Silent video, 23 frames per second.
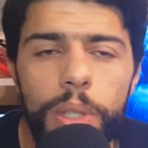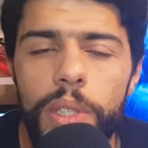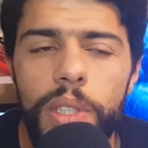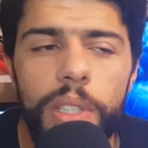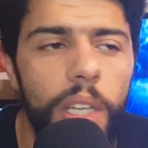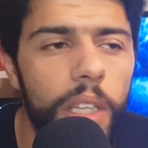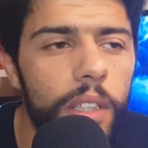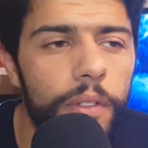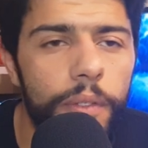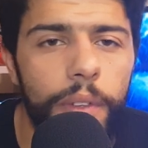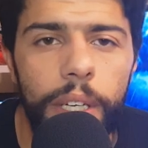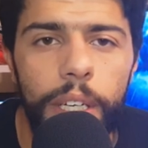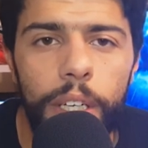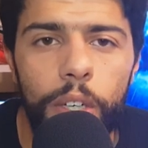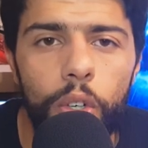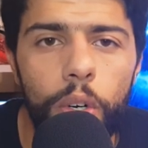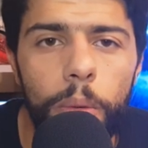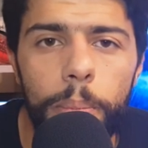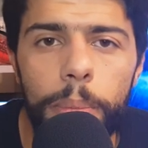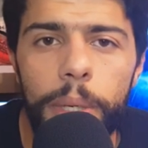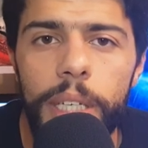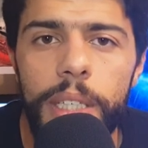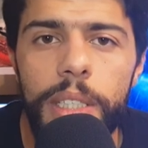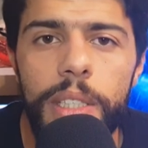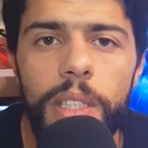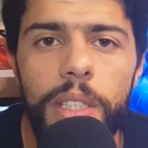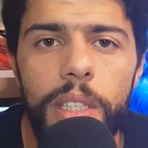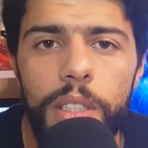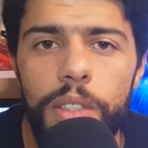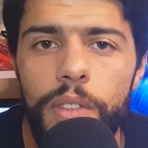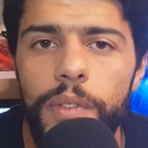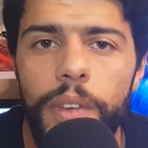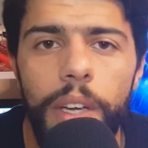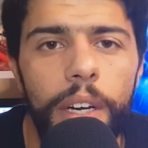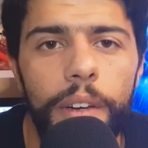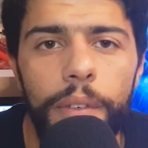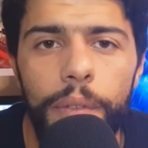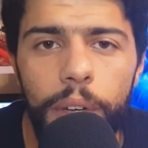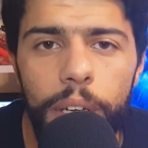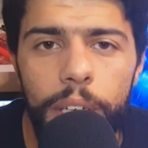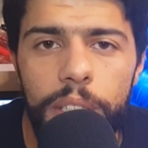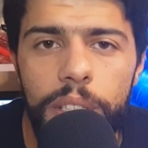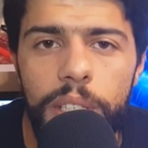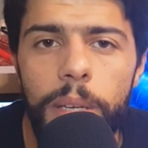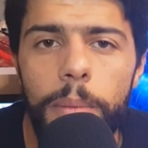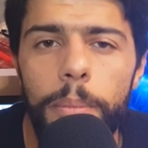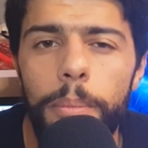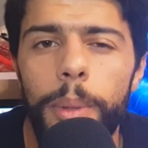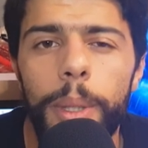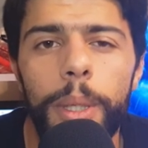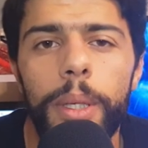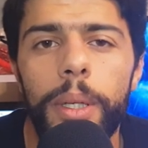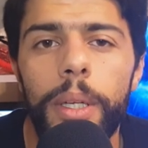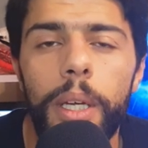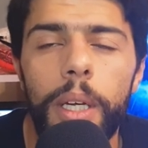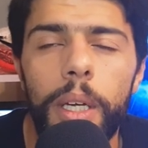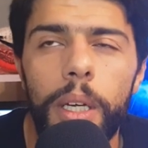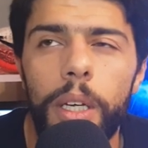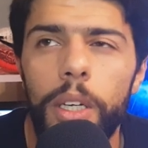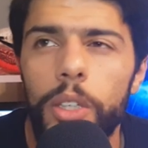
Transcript: is not very complex. It's very, very simple.